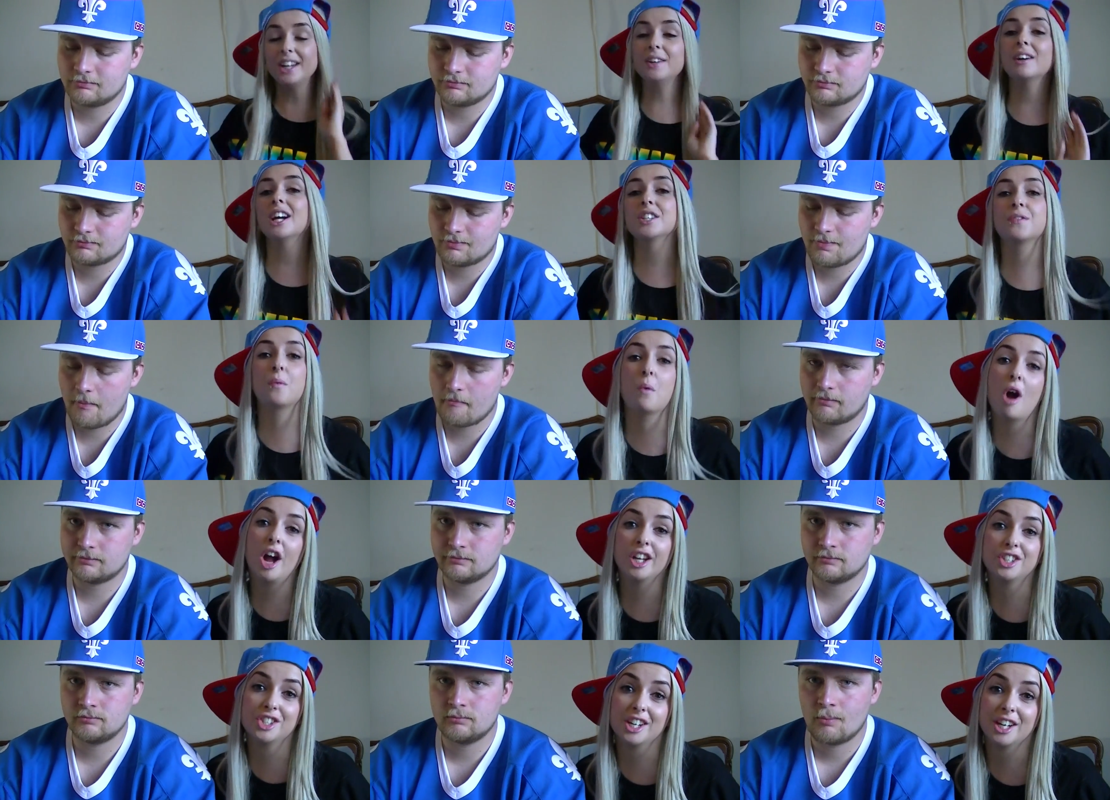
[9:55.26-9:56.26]
Speaker 1: you guys for
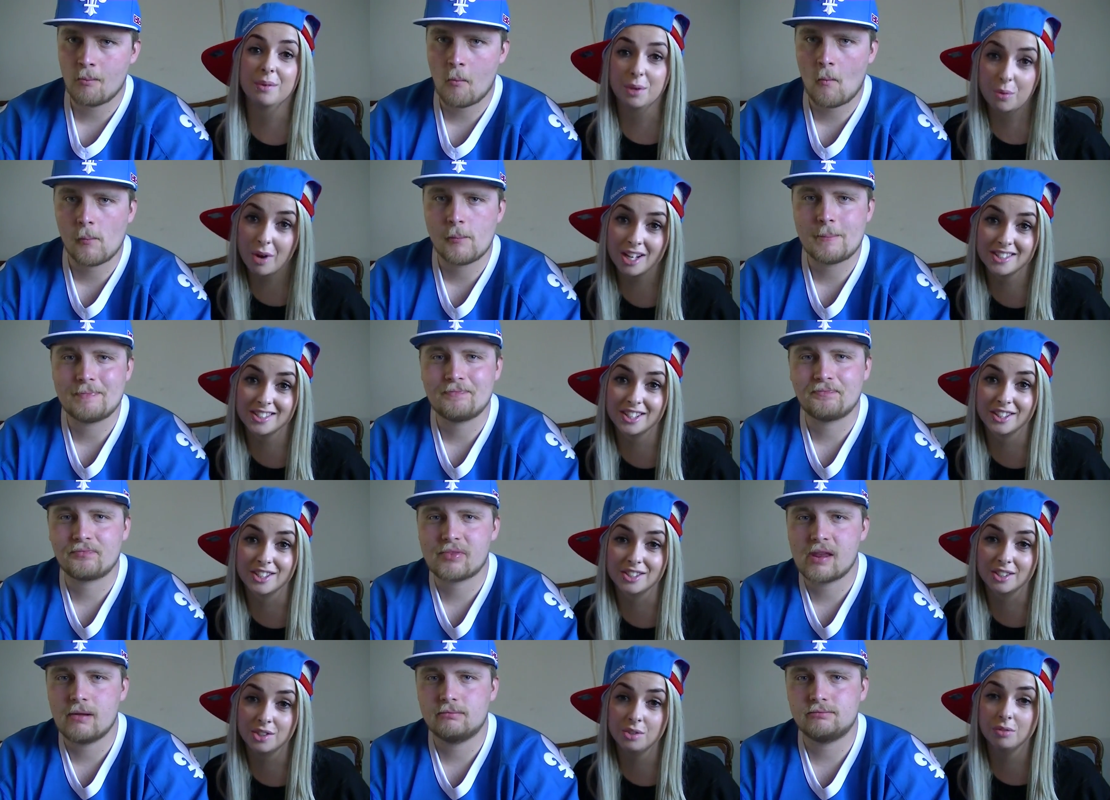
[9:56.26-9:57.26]
watching and requesting this
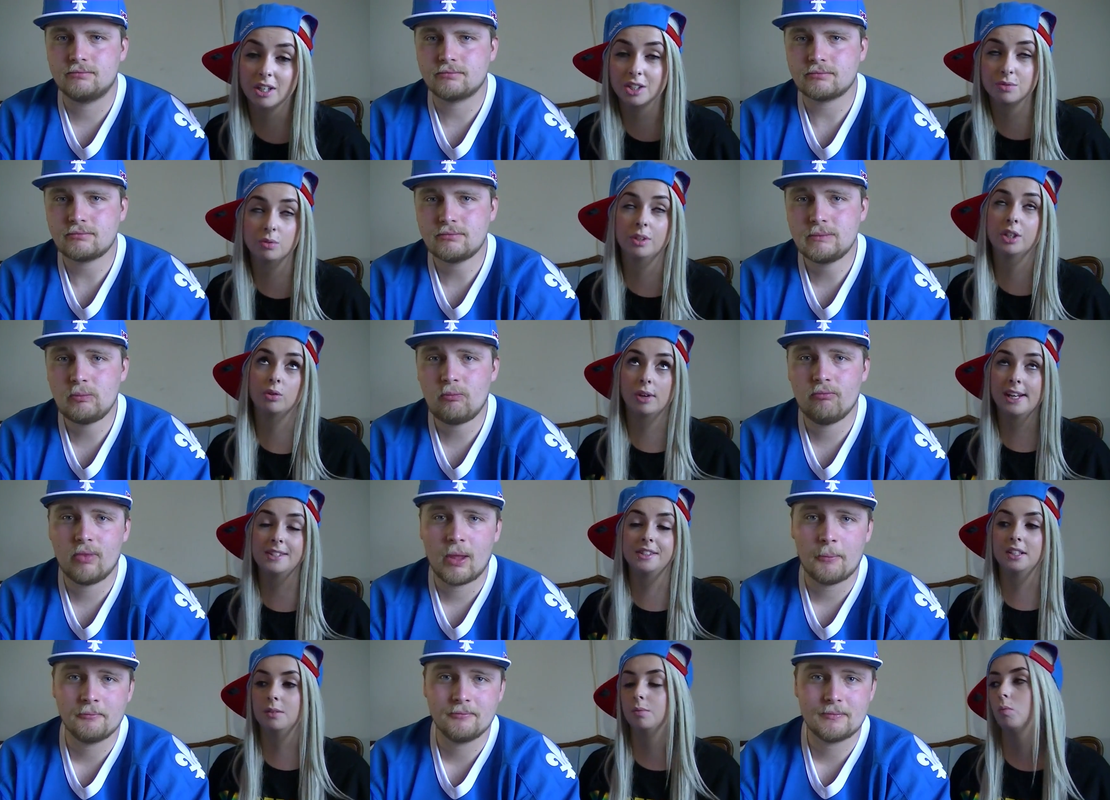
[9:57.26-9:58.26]
because you guys were going
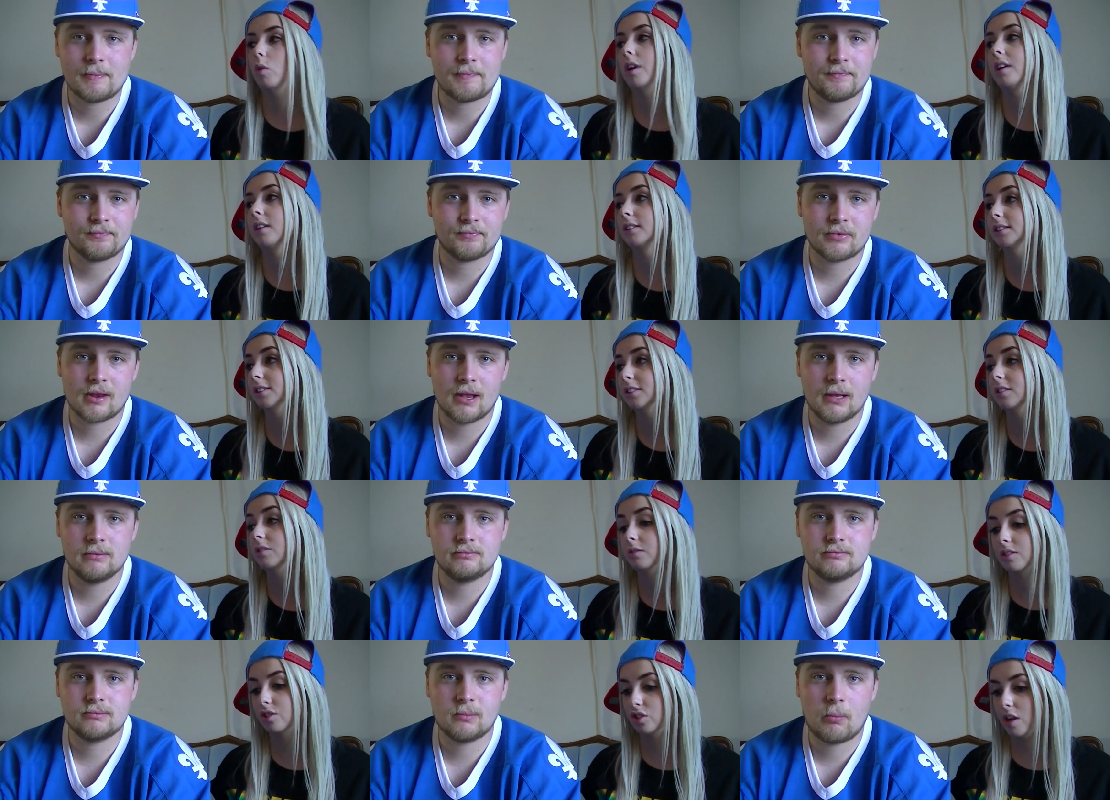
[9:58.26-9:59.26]
crazy wanting us to do
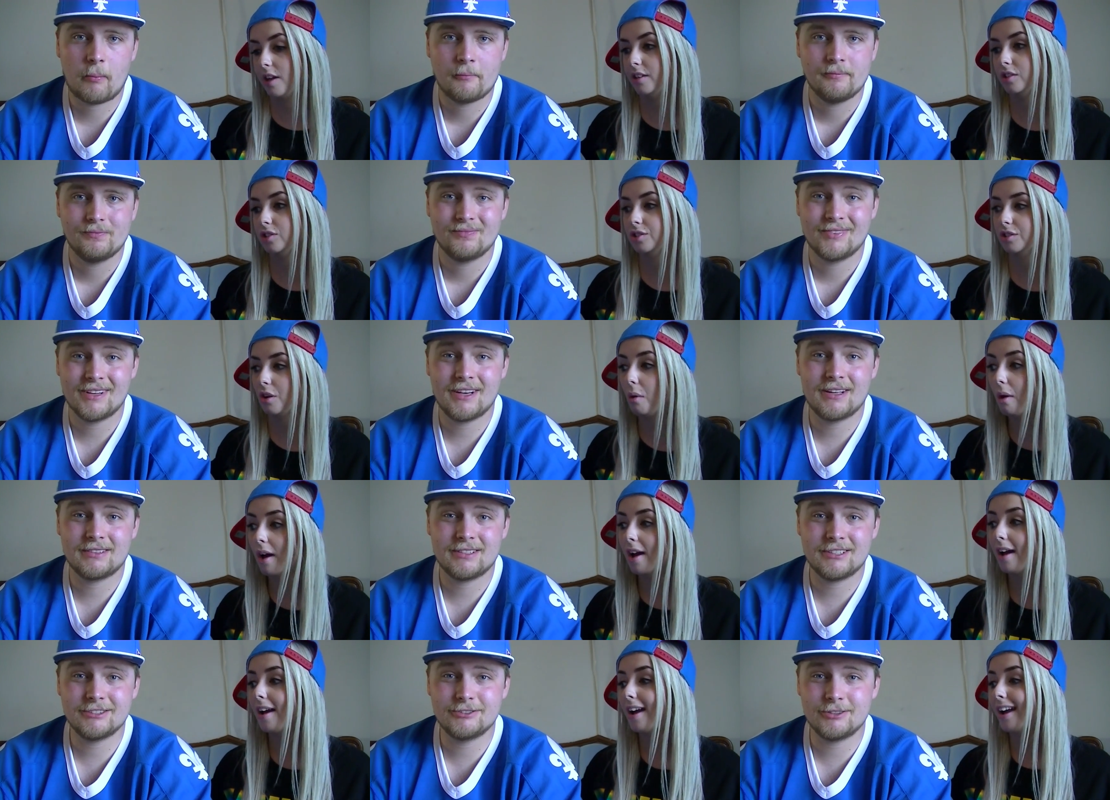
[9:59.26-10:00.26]
this challenge. So
Speaker 2: Yeah,
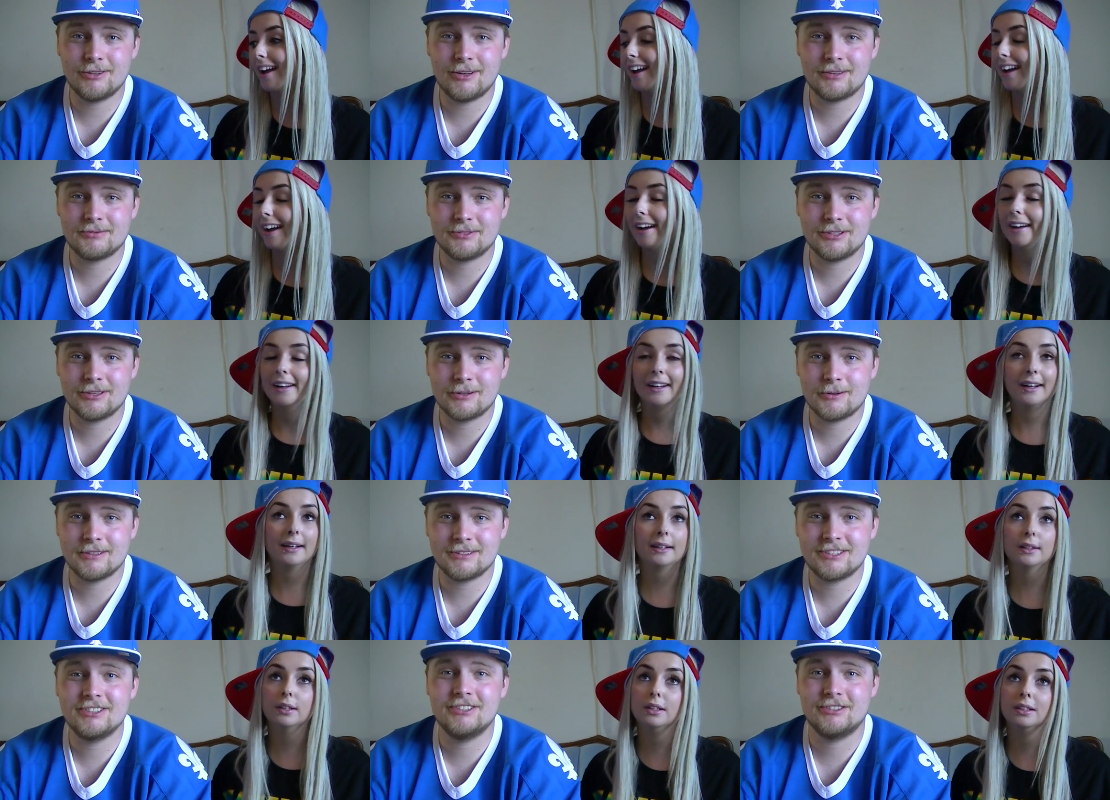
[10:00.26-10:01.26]
thanks a lot for
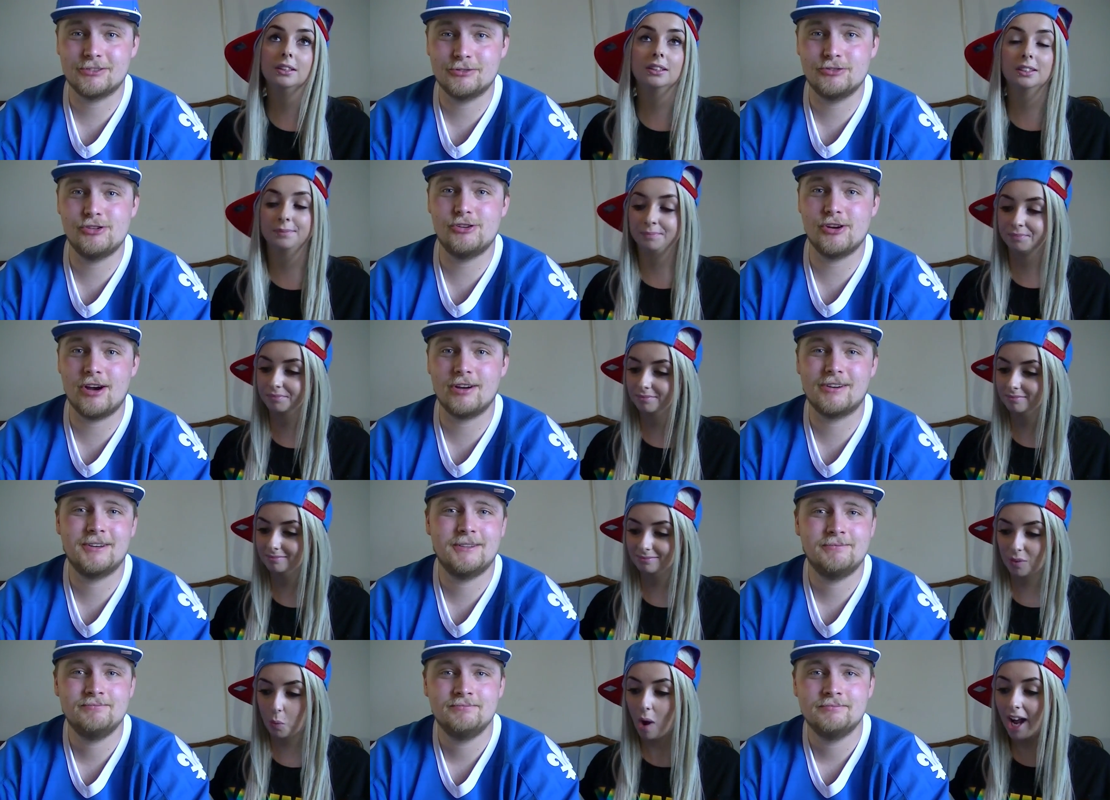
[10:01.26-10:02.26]
requesting um, this junk.
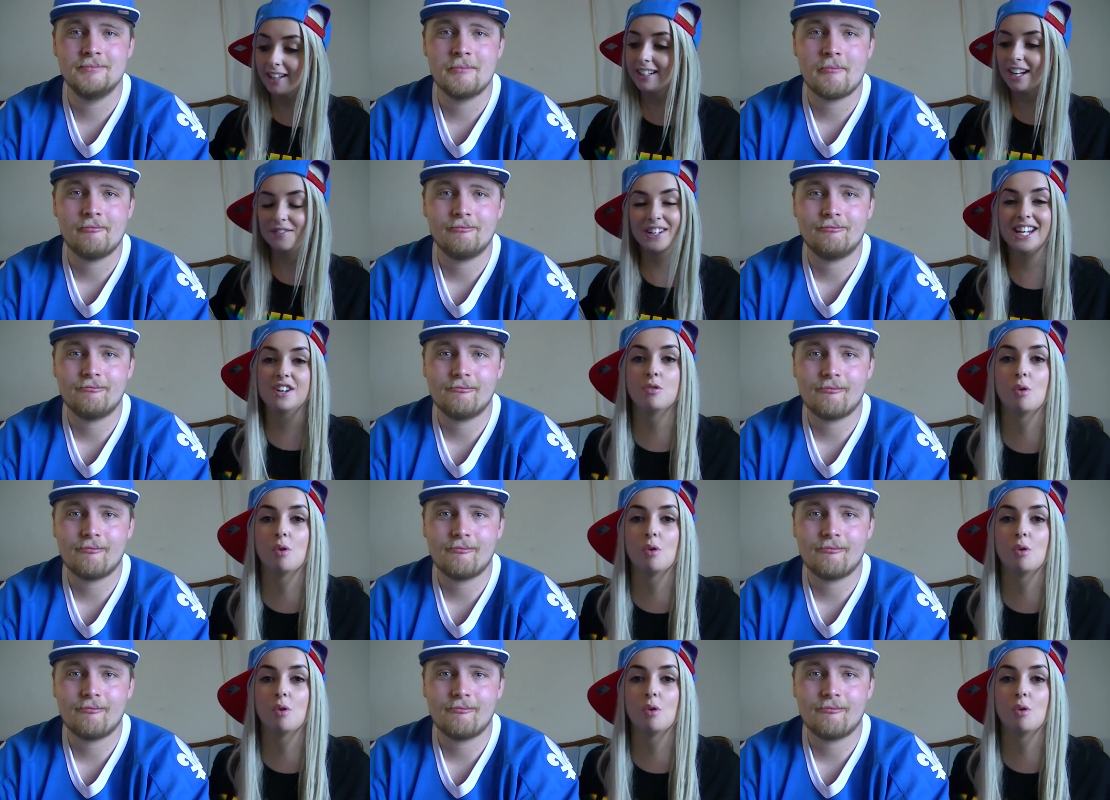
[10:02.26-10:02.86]
Speaker 1: Why did I have to eat an